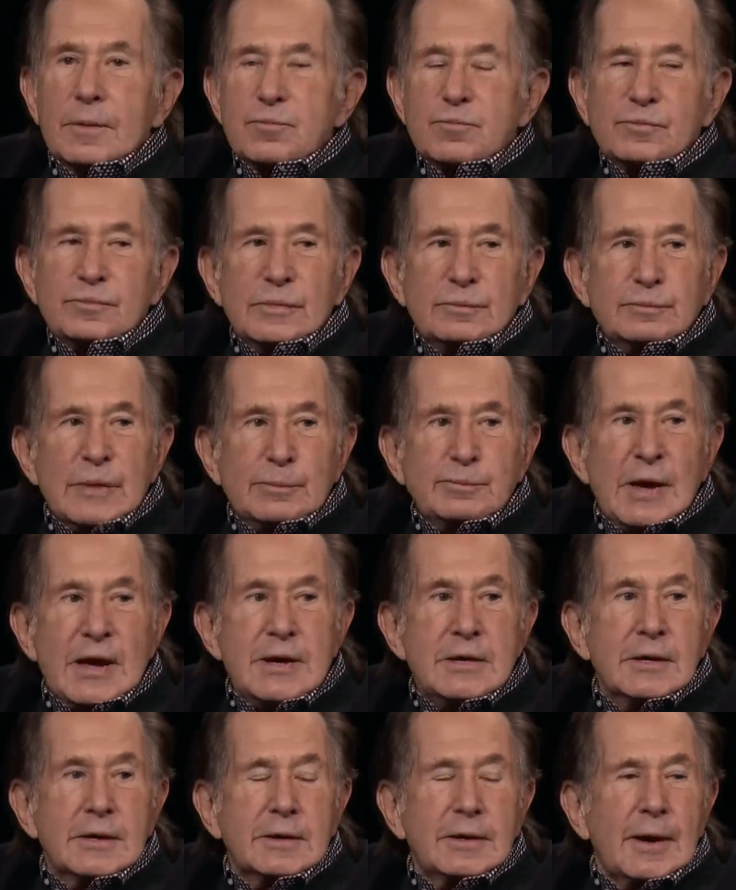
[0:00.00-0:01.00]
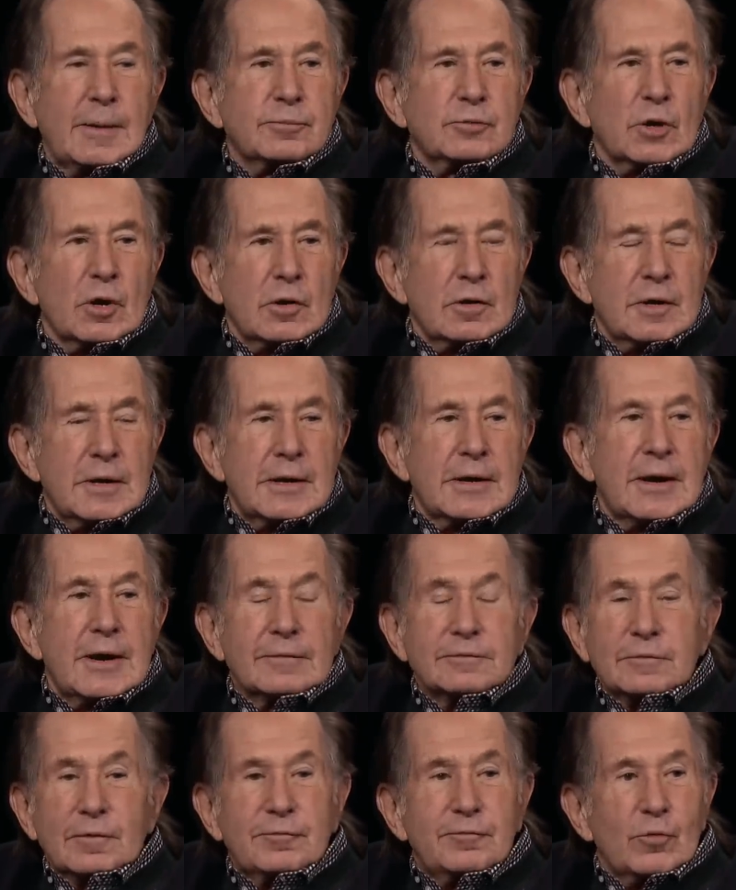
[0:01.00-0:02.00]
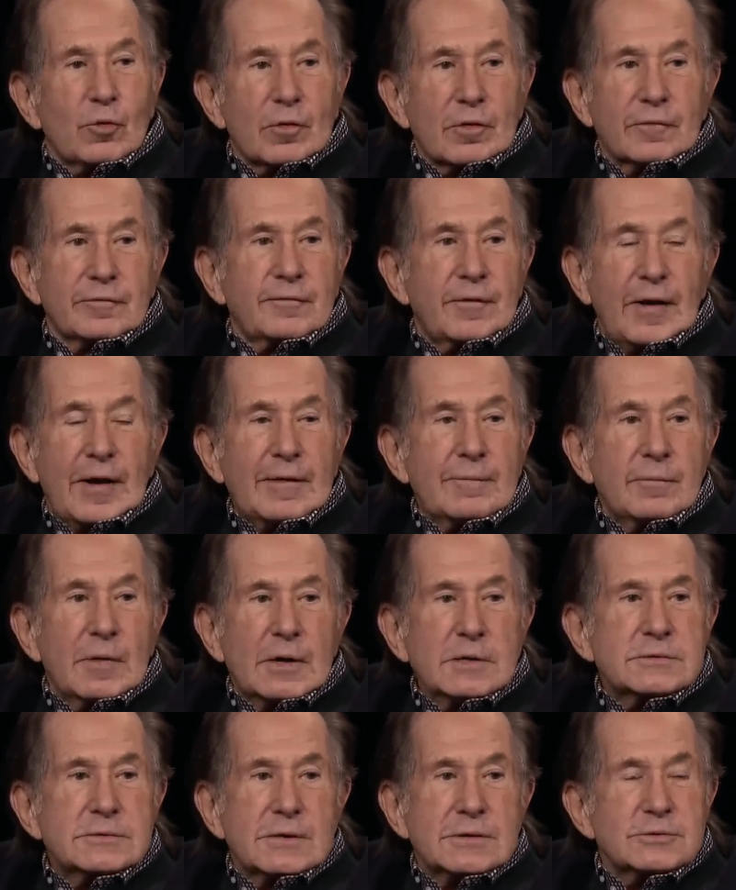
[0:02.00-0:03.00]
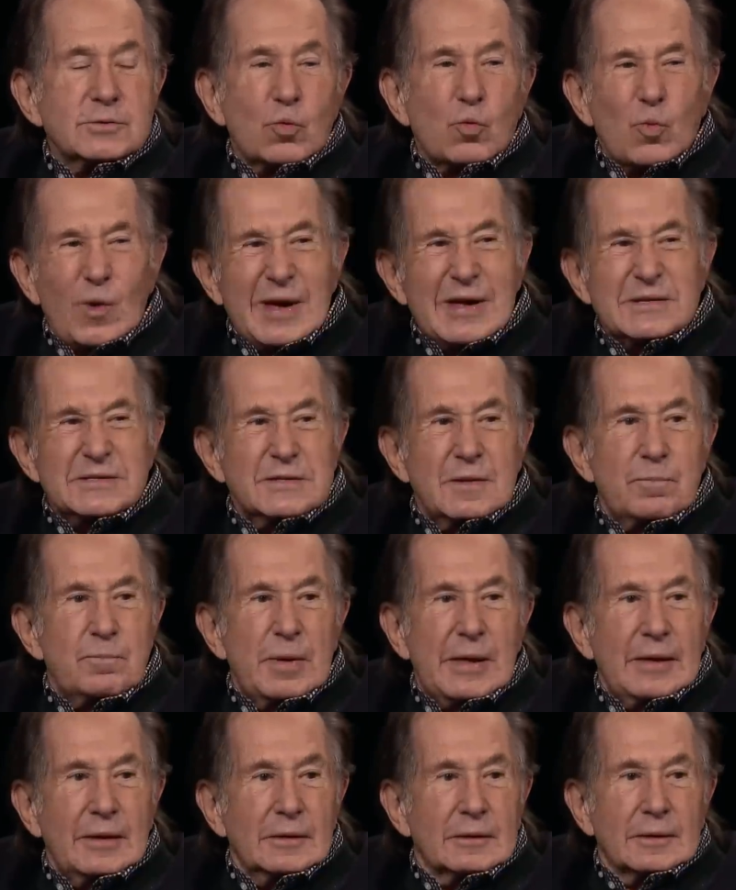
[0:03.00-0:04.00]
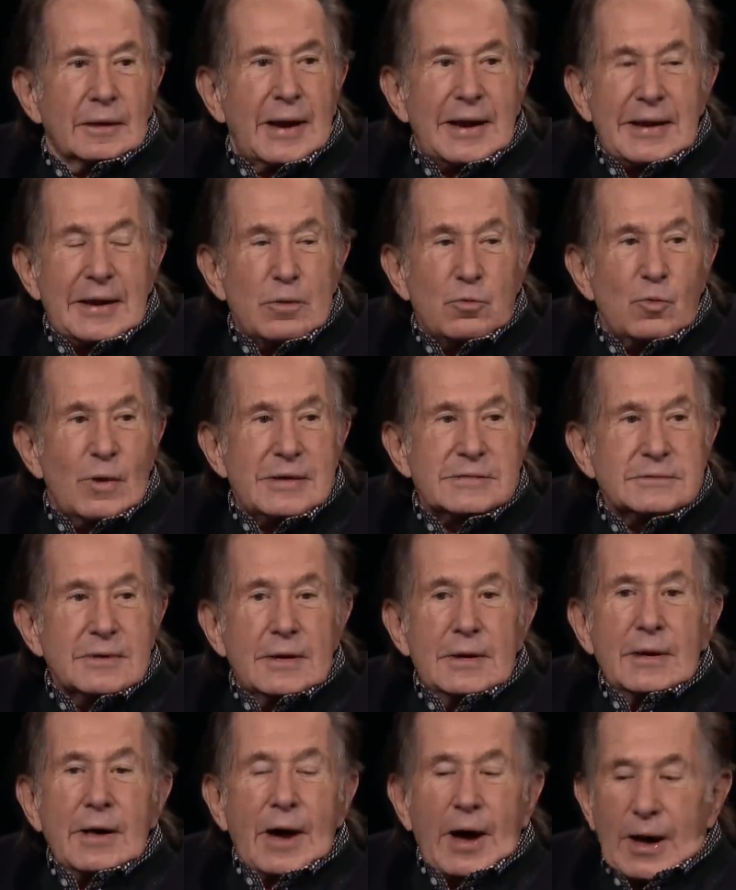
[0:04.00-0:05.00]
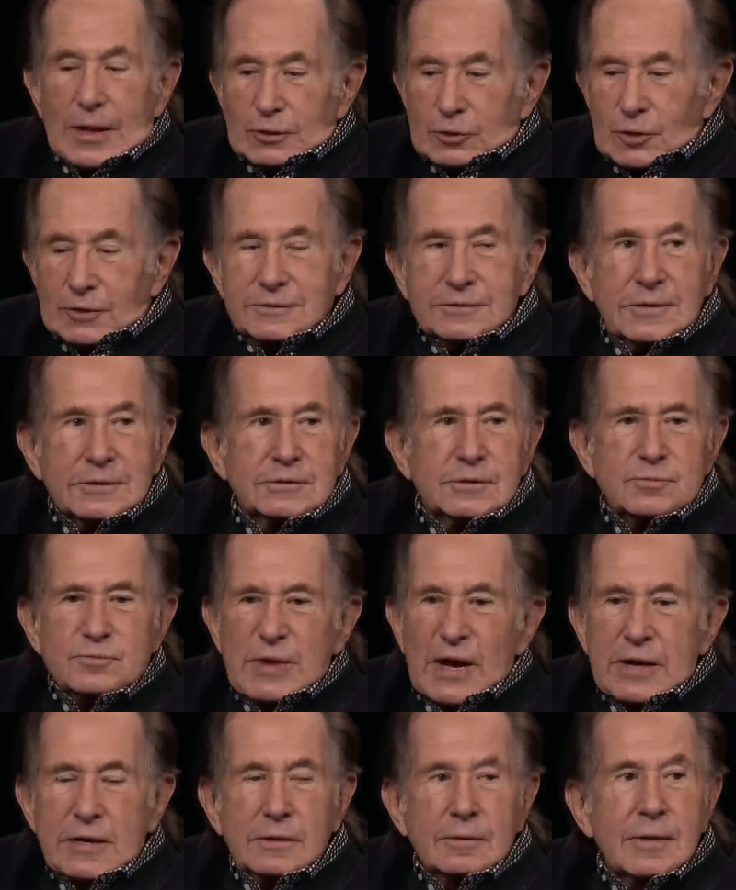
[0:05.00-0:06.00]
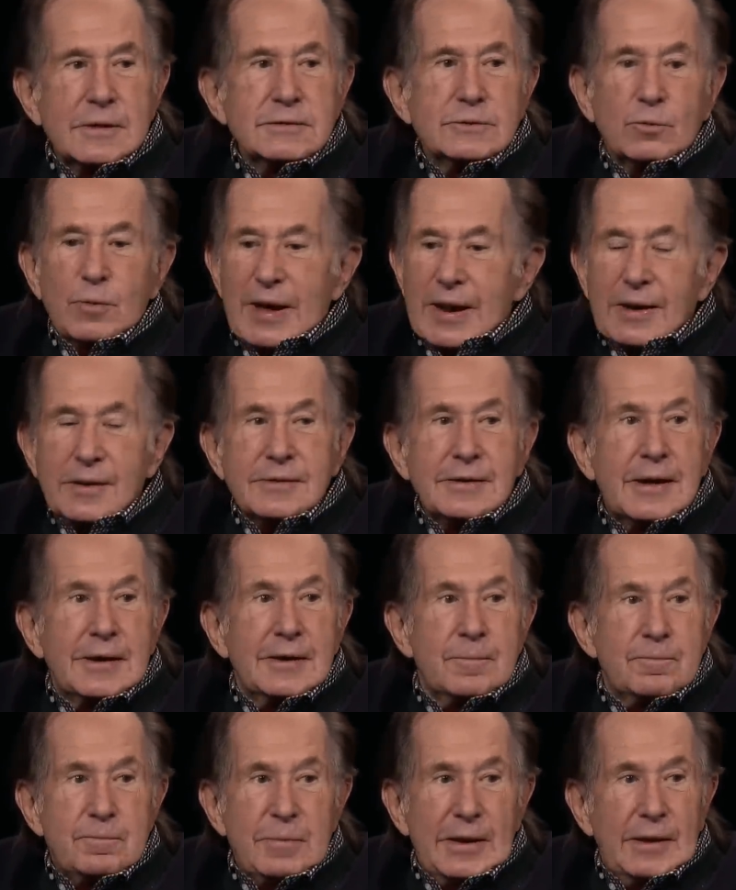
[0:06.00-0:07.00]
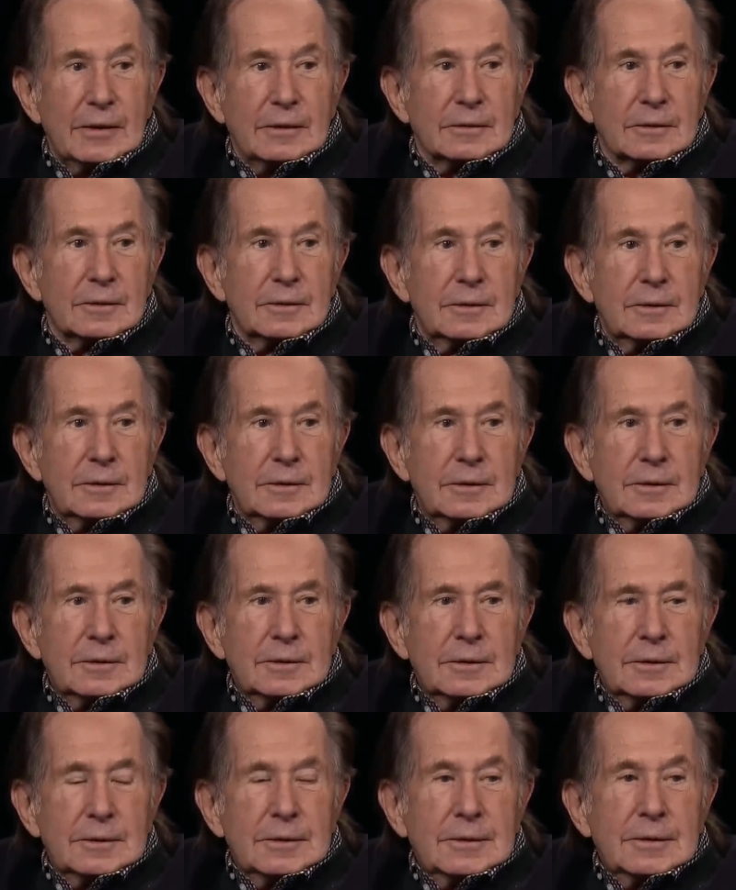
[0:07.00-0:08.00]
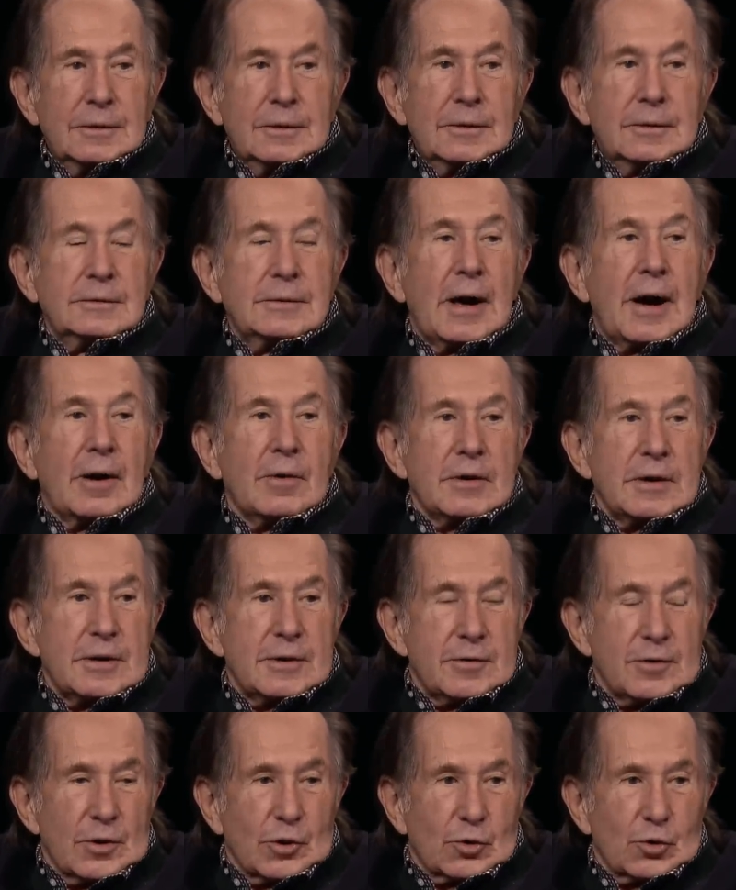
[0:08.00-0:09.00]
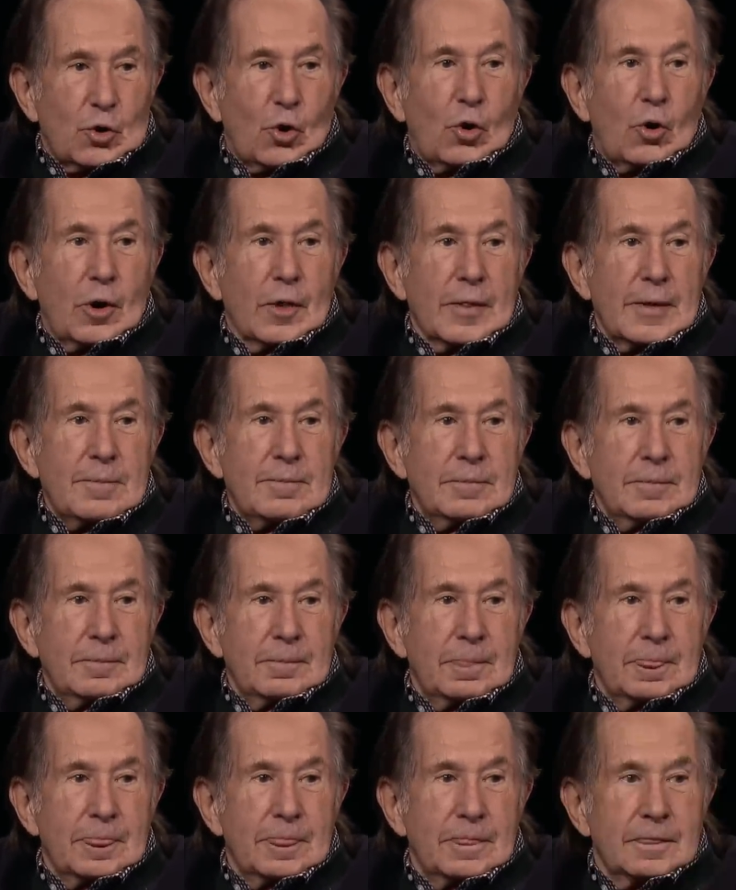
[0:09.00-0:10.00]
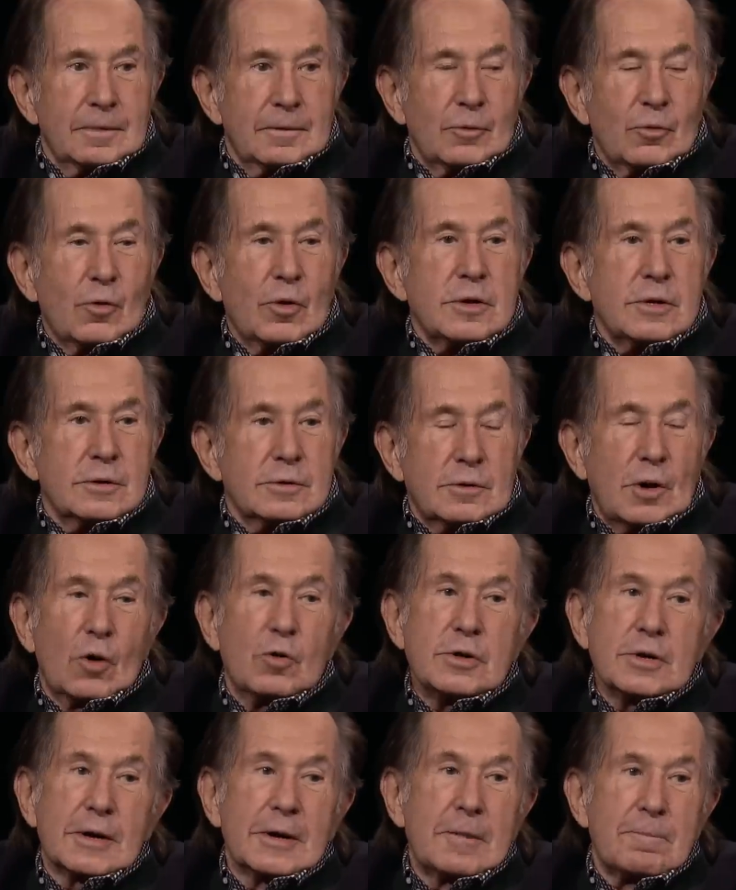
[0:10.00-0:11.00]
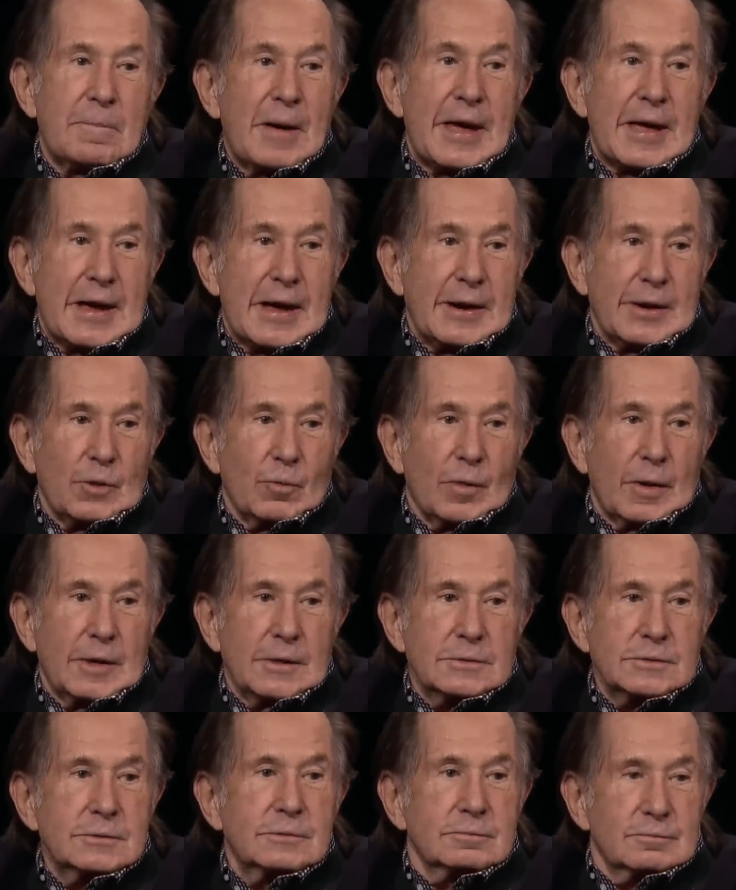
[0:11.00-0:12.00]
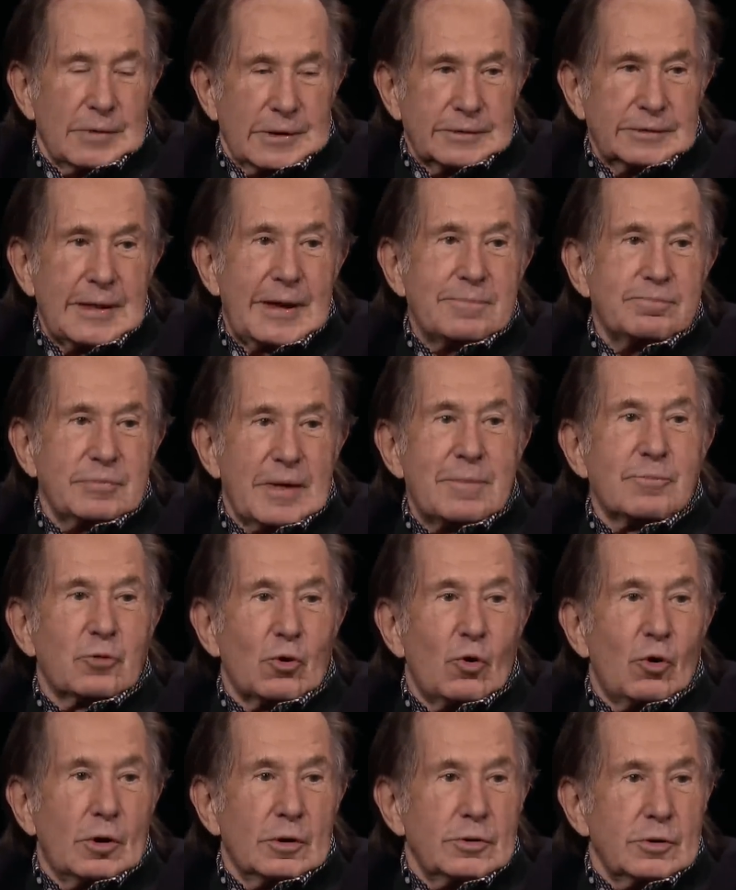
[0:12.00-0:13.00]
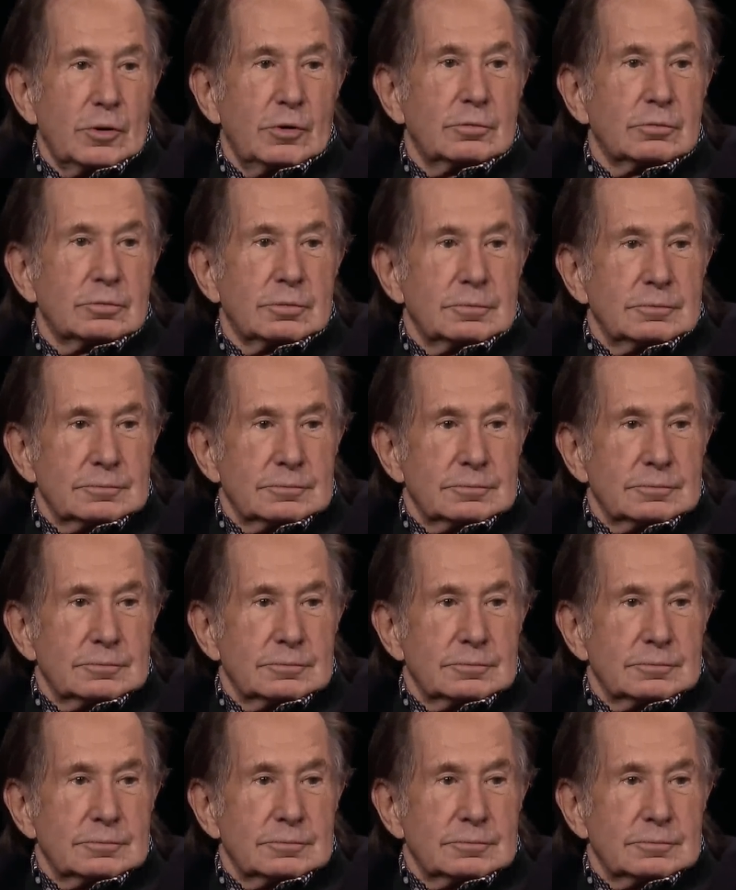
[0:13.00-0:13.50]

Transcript: meter kept turning after four or five months. I said, where's the bill? I didn't, where's the, I looked at the meter. I said, wait, I don't get a bill. Now, either you call them or you know you're going to pay anyways, but let them call you.